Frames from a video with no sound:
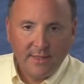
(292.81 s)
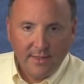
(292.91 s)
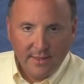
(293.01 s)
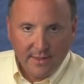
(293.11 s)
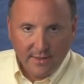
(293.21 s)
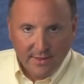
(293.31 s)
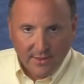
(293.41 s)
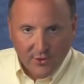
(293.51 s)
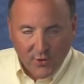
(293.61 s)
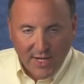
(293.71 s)
a
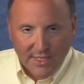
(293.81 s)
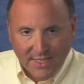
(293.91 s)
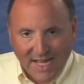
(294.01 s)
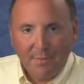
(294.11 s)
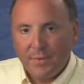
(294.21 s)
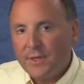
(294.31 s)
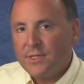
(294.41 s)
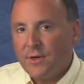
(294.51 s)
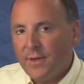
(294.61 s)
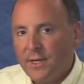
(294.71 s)
trace depth
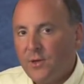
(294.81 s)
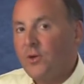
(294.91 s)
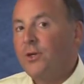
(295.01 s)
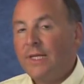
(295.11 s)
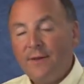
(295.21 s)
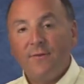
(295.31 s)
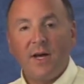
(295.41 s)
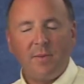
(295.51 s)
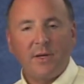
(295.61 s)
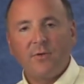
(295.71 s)
so that you could leave
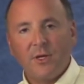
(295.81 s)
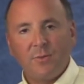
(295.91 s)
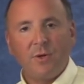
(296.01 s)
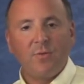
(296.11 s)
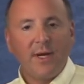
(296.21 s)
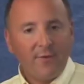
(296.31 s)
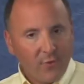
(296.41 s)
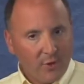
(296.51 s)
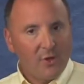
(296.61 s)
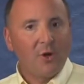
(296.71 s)
FileMon or RegMon running
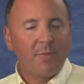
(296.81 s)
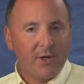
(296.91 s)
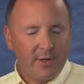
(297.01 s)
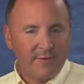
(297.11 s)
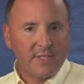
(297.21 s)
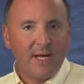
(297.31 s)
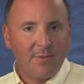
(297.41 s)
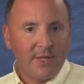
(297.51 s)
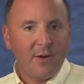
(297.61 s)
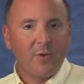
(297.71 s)
for a long period of time
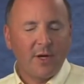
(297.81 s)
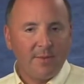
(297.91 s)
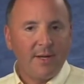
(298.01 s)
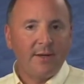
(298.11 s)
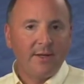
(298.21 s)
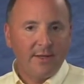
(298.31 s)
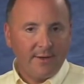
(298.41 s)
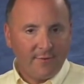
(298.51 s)
without worrying about uh,